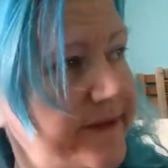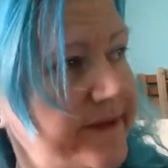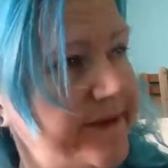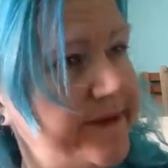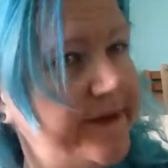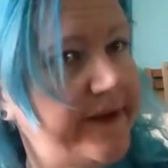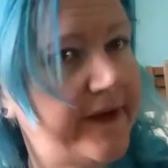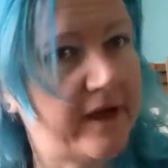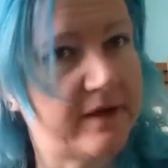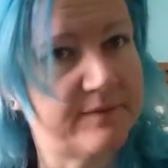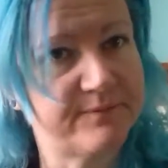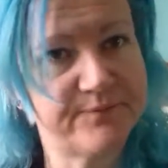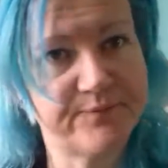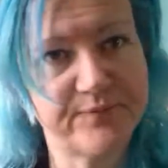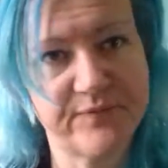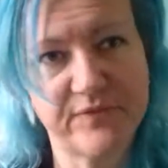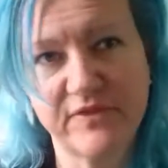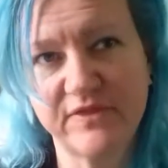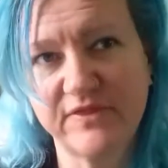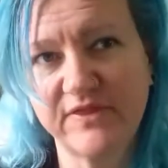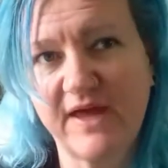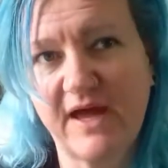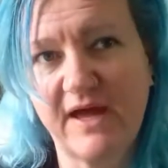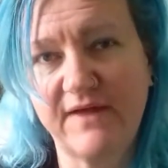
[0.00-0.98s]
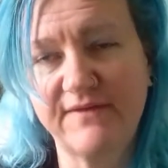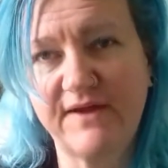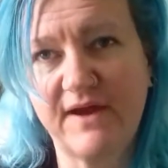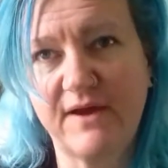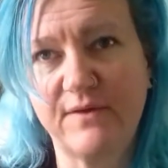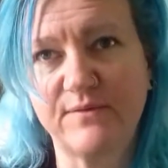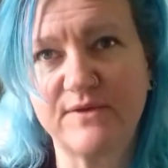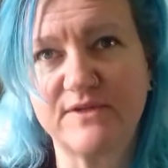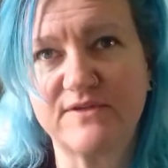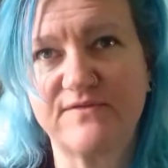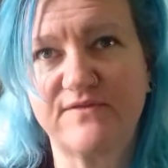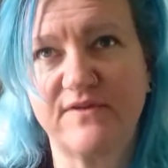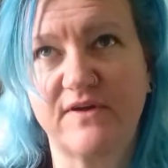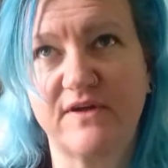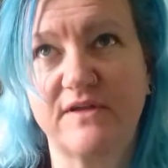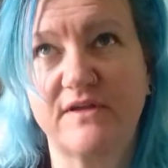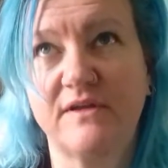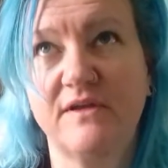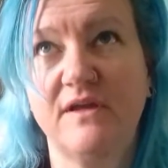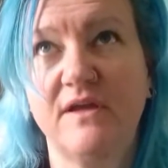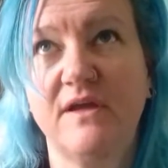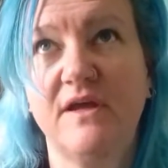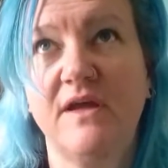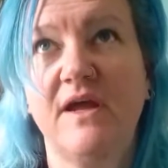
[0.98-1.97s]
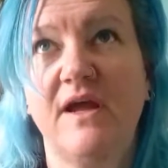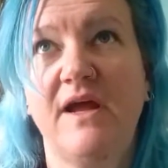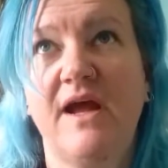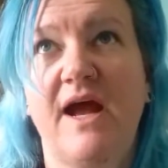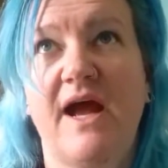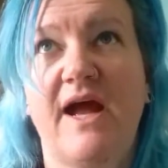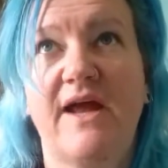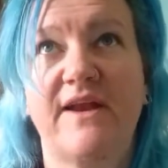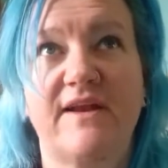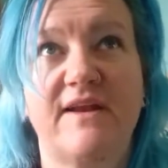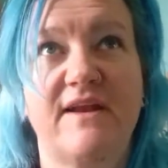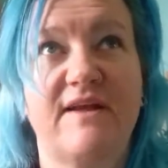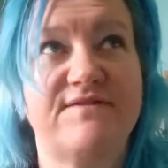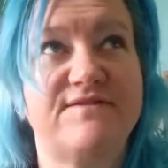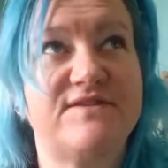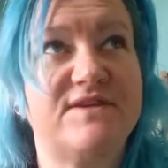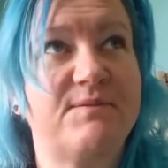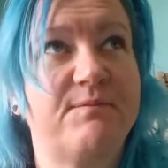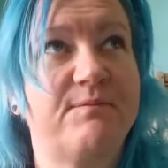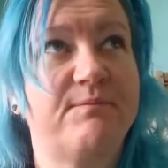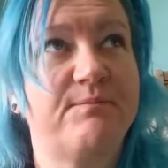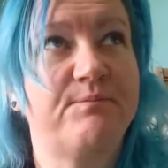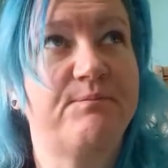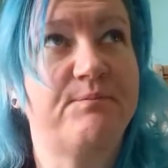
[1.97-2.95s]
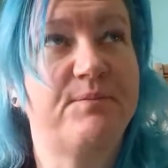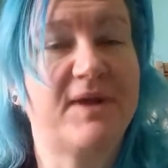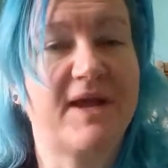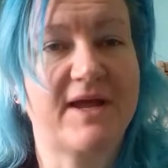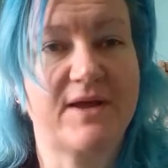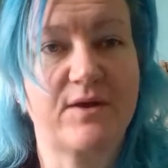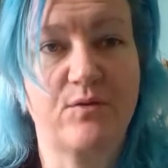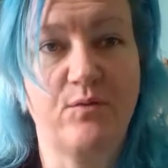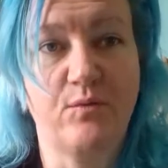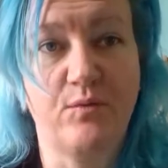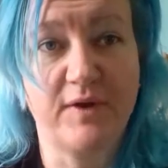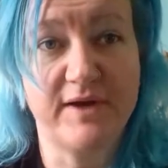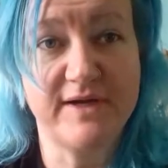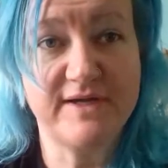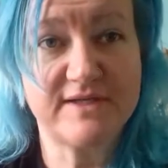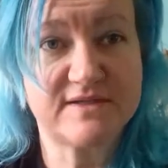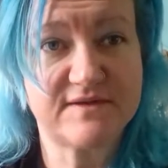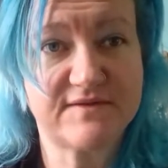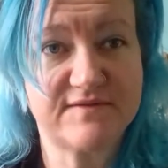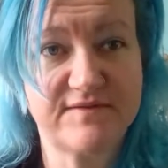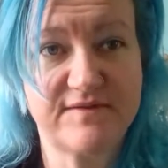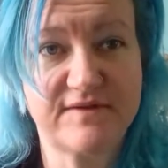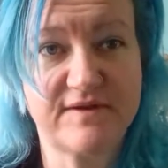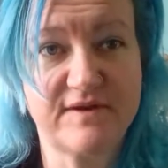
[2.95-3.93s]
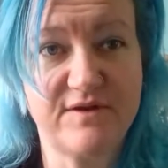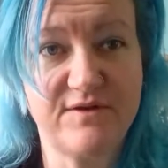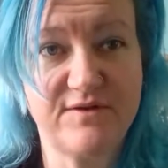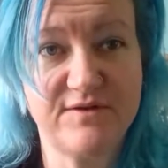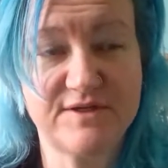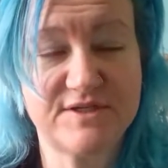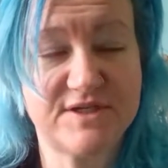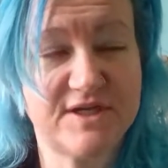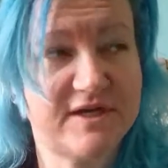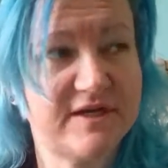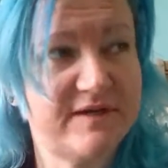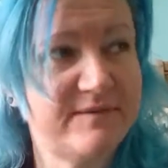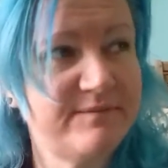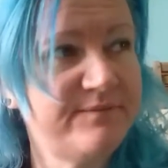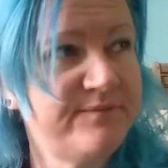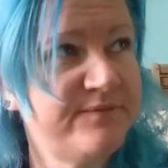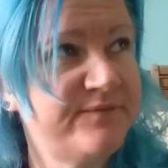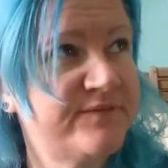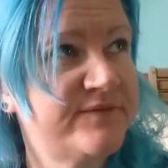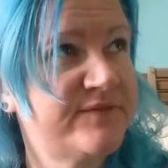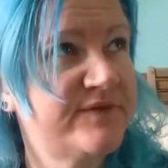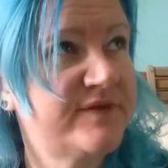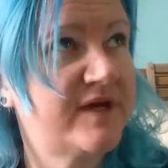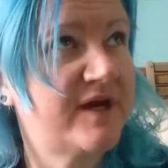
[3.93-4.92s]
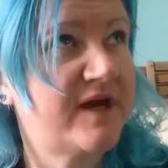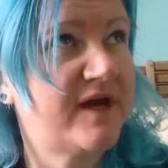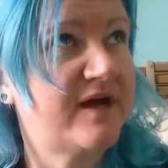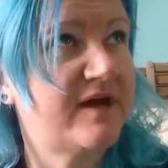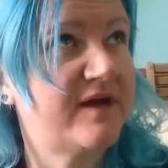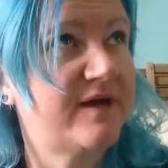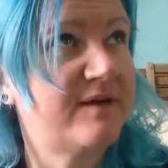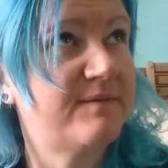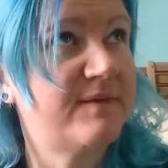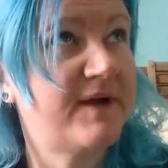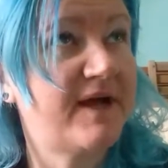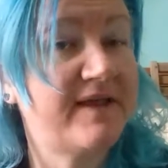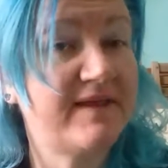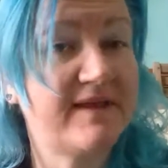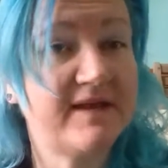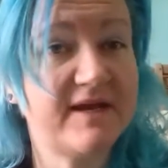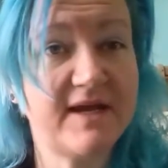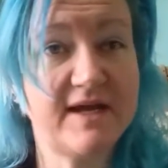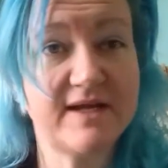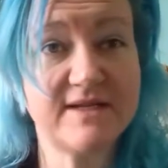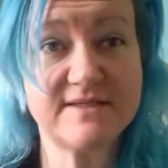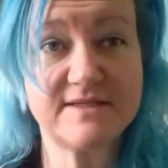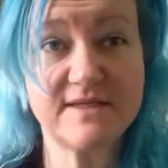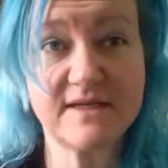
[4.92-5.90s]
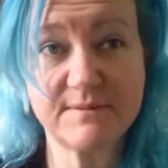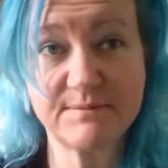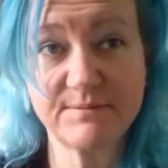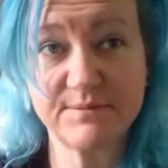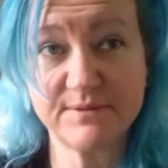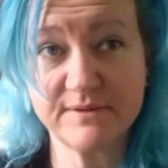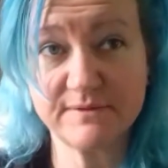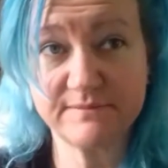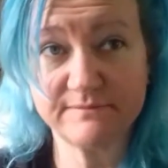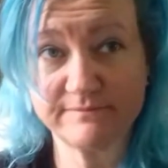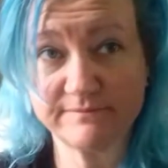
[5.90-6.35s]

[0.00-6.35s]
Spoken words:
yeah, that was fun. And I left it blank white for a long time, and then it ended up